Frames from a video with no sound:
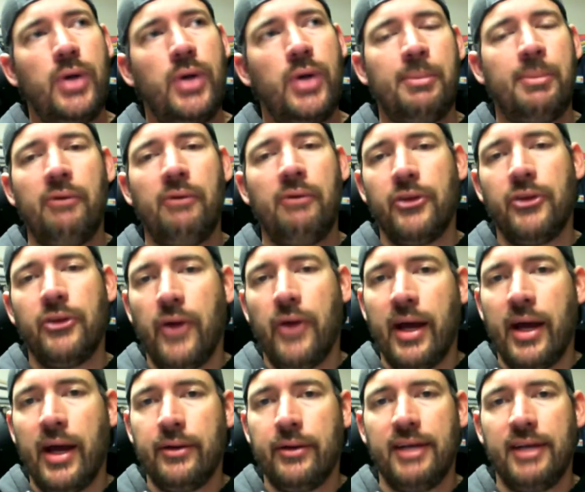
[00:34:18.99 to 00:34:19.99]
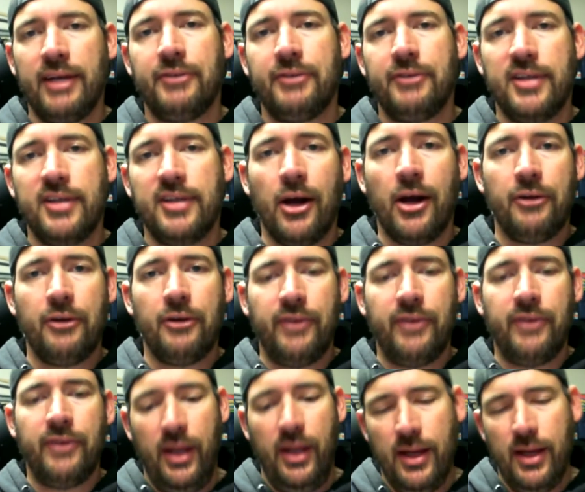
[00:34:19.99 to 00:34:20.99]
above the ground in
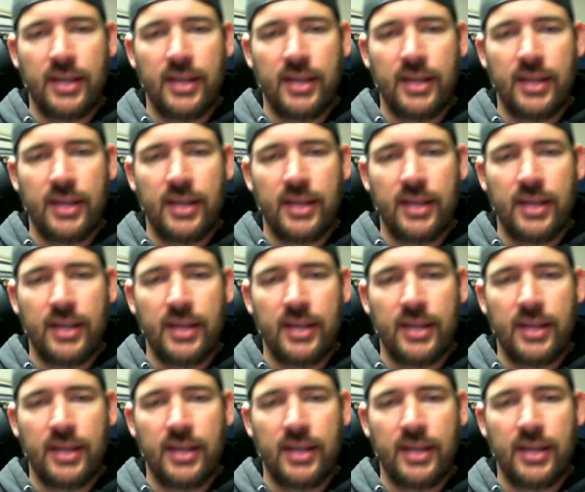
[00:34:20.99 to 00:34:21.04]
photography,